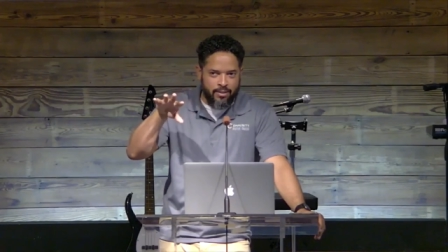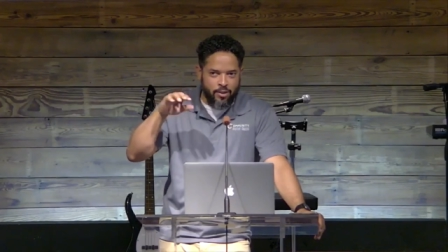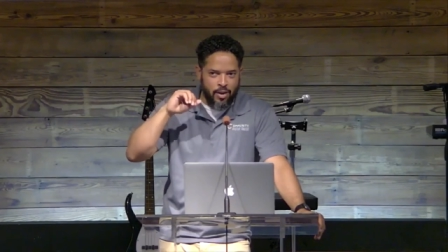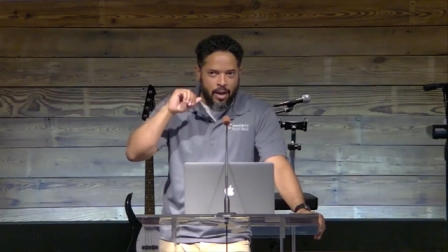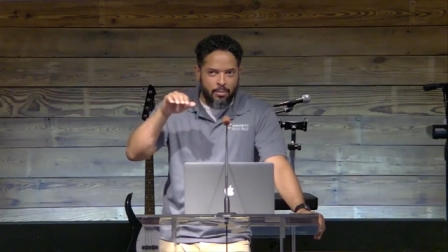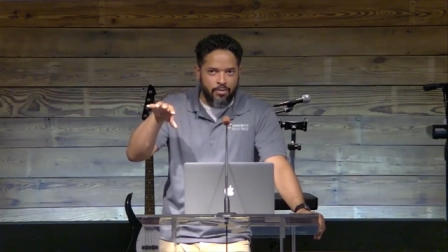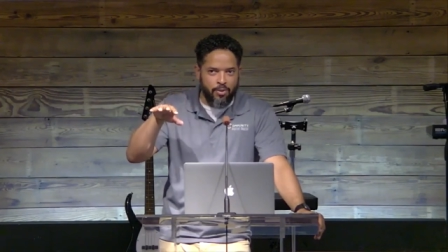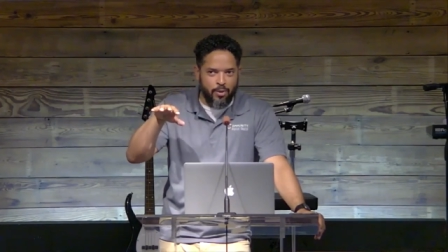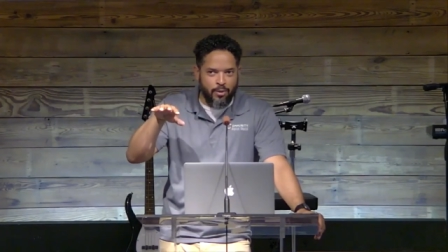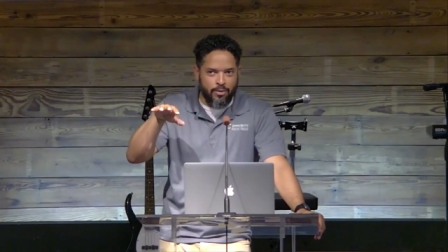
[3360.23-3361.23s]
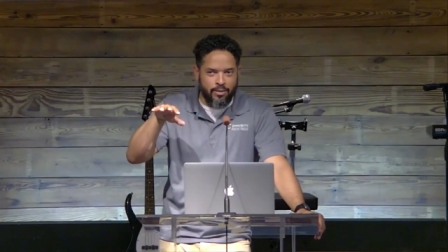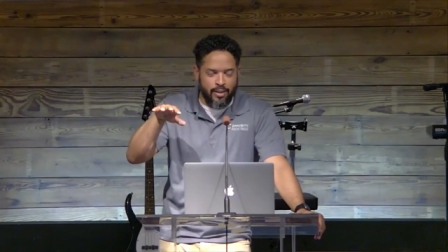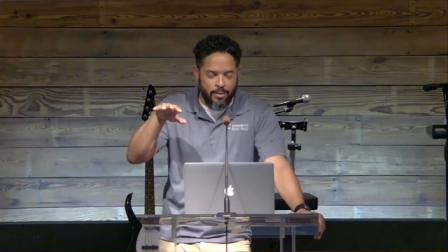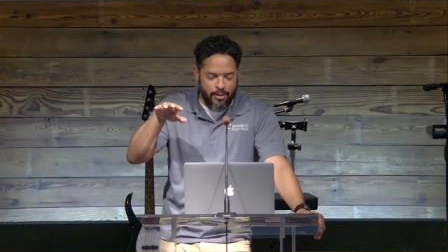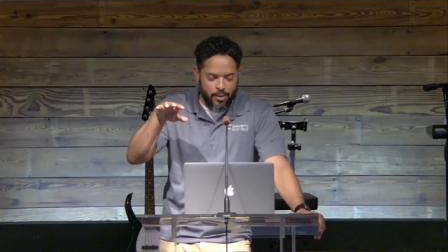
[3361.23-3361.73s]
drop for
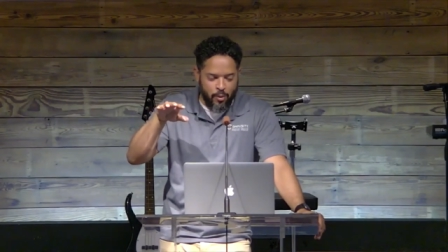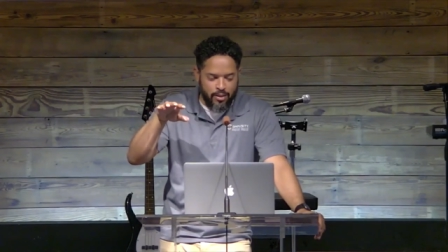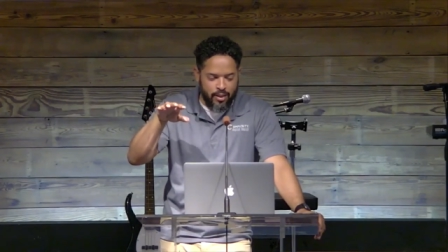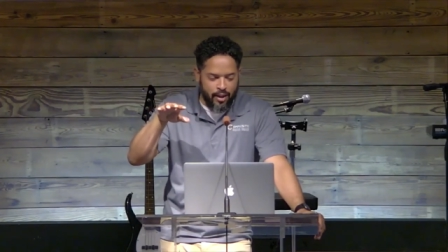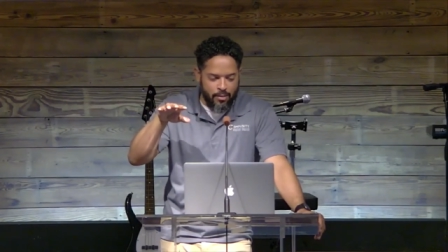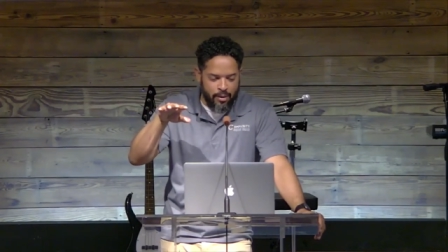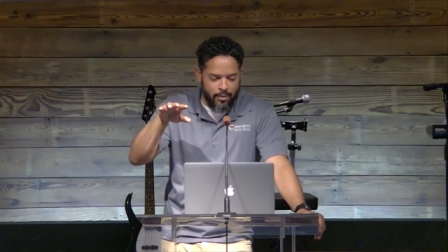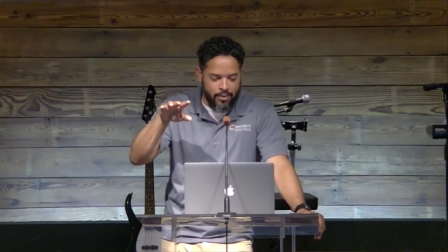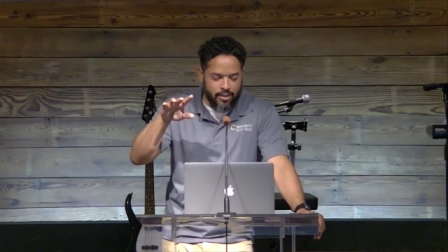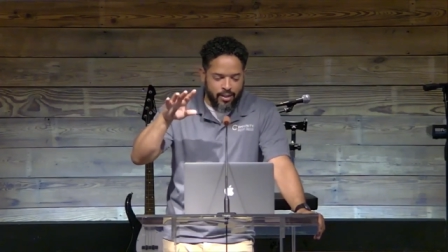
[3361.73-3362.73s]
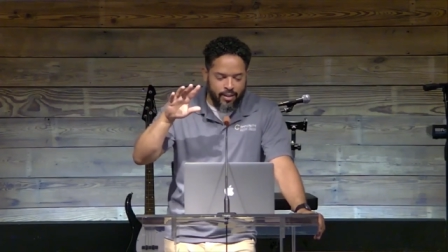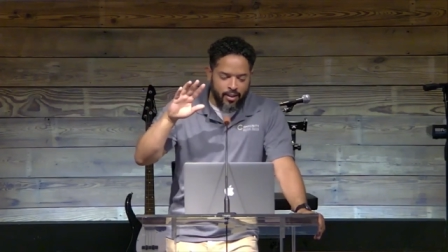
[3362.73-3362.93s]
coming to Wednesday night Bible study.